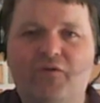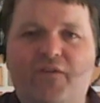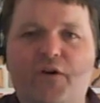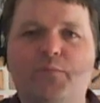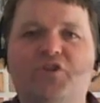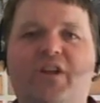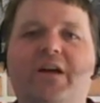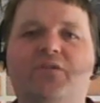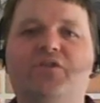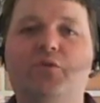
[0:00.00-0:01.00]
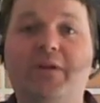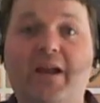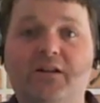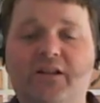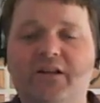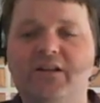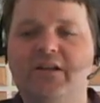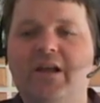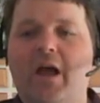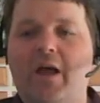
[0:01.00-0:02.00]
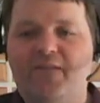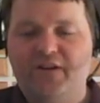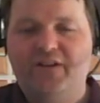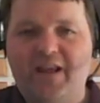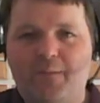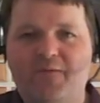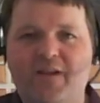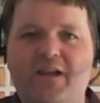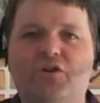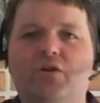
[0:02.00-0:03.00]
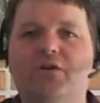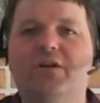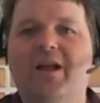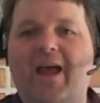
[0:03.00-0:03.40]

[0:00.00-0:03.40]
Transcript: and refurbished the house to be airtight, fitted the MVHR,